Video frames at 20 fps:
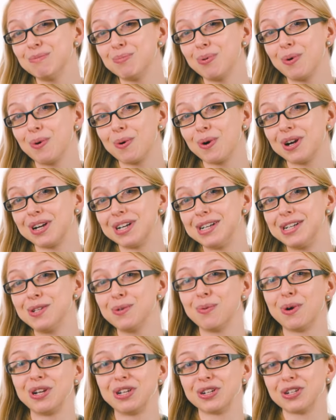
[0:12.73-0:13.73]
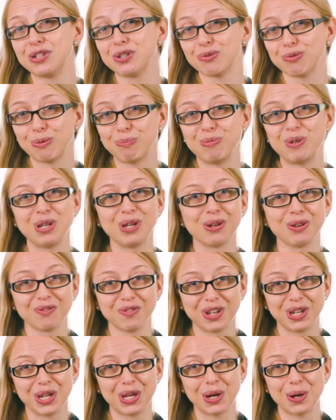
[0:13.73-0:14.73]
important when you're scripting your
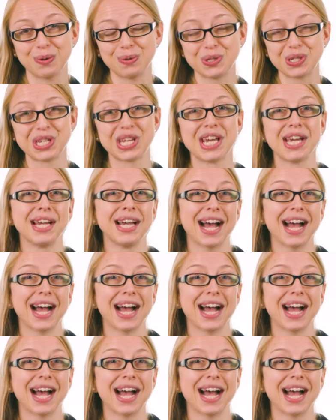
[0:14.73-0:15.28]
videos?